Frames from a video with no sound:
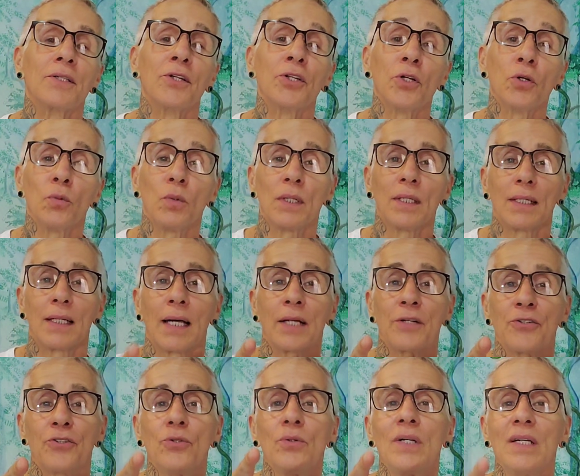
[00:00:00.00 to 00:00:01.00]
You know what? I
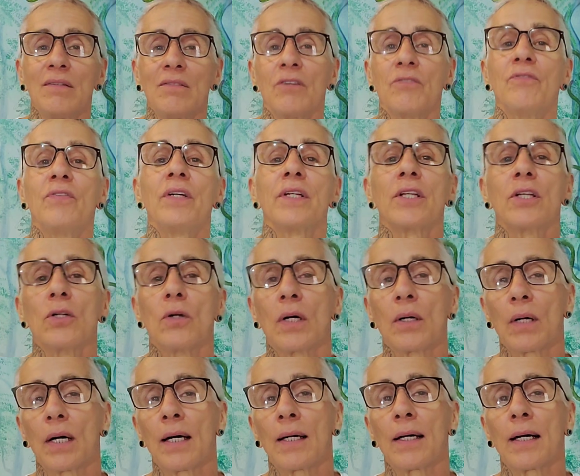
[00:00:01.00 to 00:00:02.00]
do have a
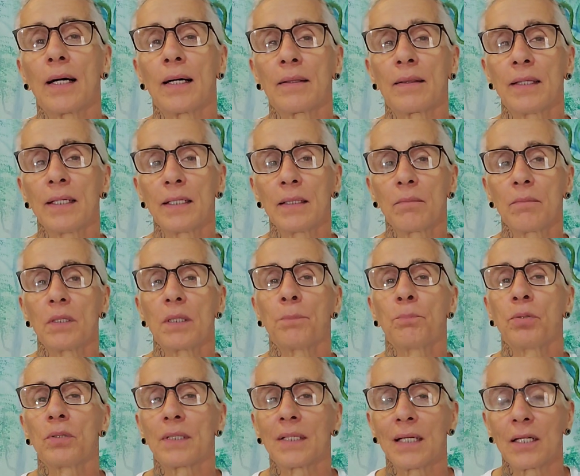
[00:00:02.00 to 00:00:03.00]
video. I think I'm going to
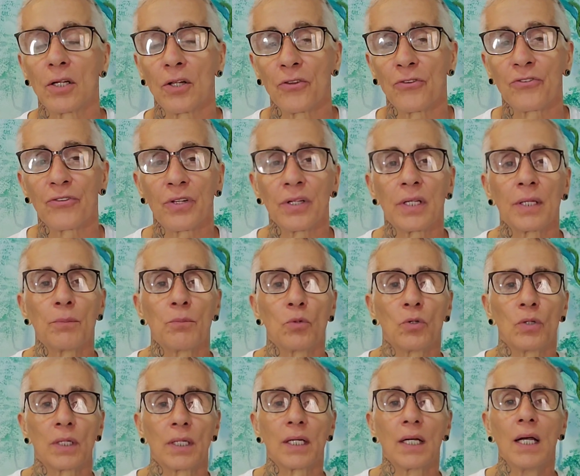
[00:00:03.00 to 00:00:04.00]
put it out on Sunday
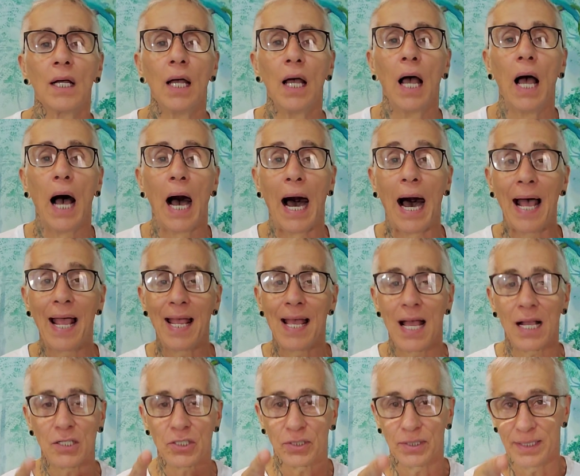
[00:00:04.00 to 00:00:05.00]
morning. I
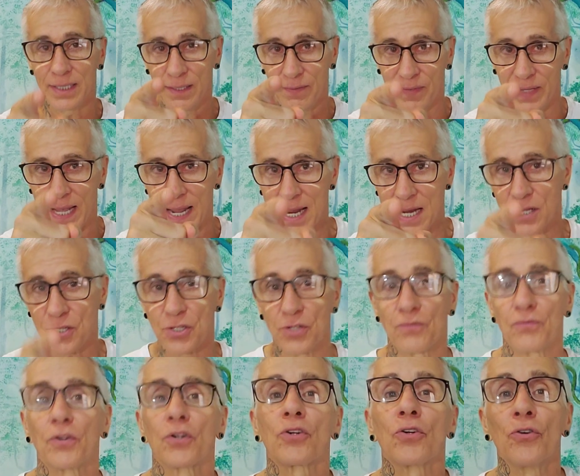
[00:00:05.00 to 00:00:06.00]
actually have the answer
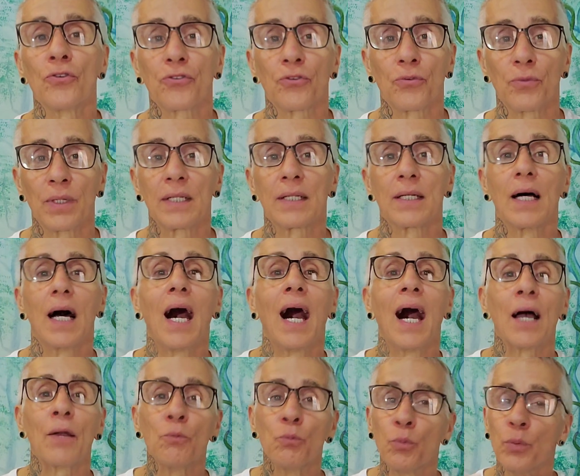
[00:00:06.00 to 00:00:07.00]
for Costa Rica.
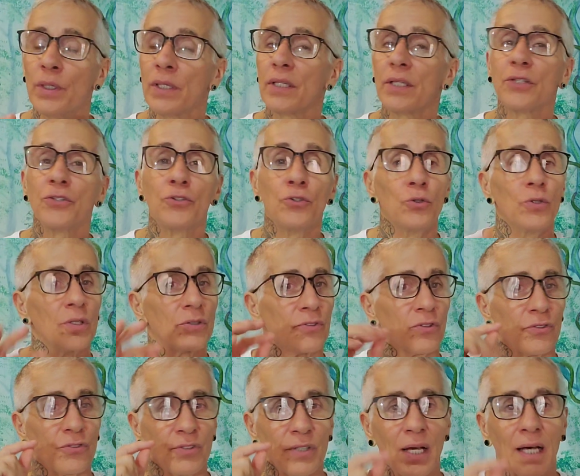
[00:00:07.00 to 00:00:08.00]
I really do. This
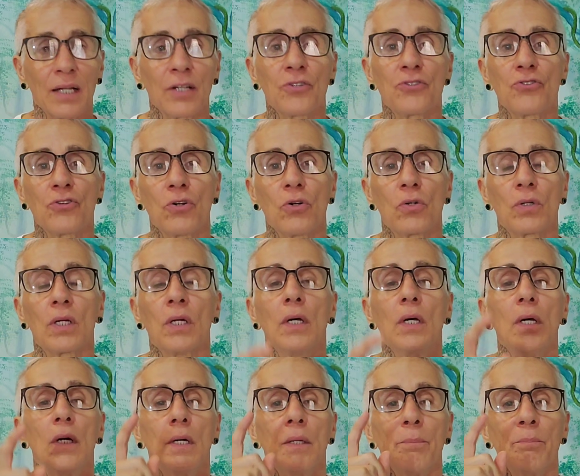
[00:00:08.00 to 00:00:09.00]
is not a joke.
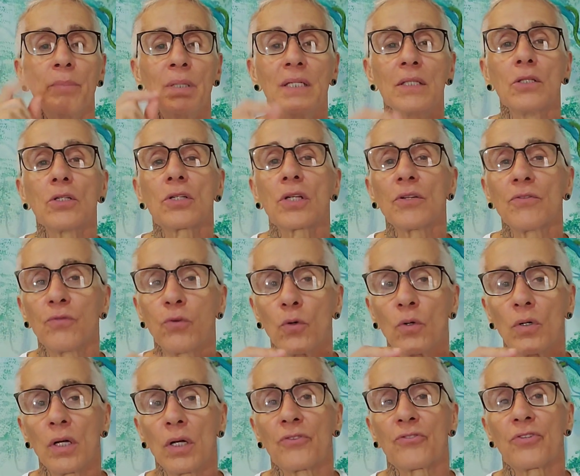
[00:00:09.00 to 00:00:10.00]
Be looking
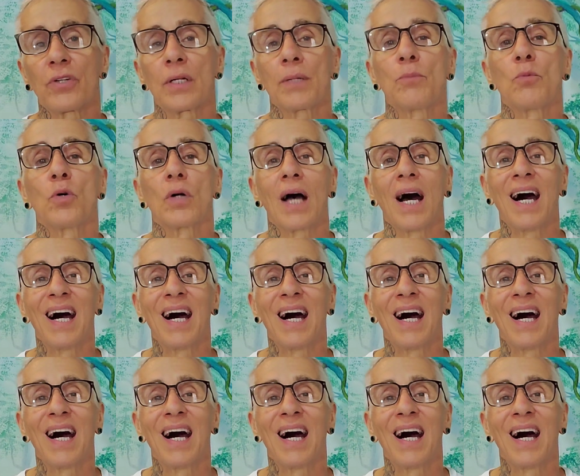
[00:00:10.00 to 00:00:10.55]
forward on Sunday morning.